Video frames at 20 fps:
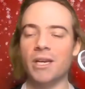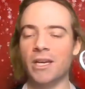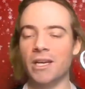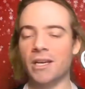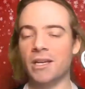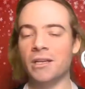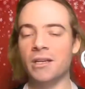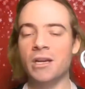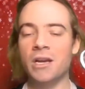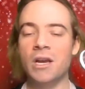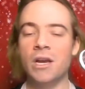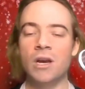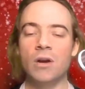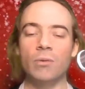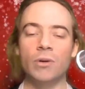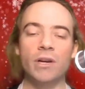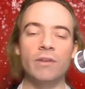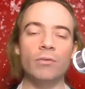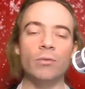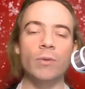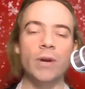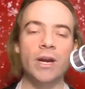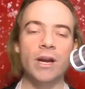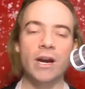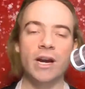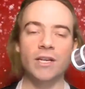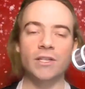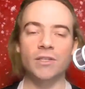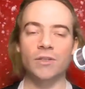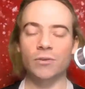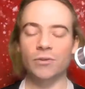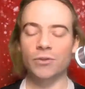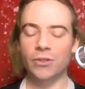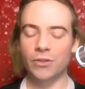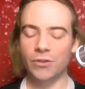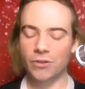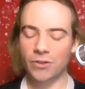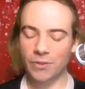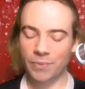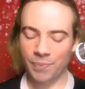in whatever way I so
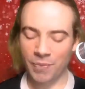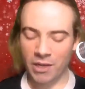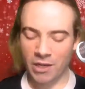choose.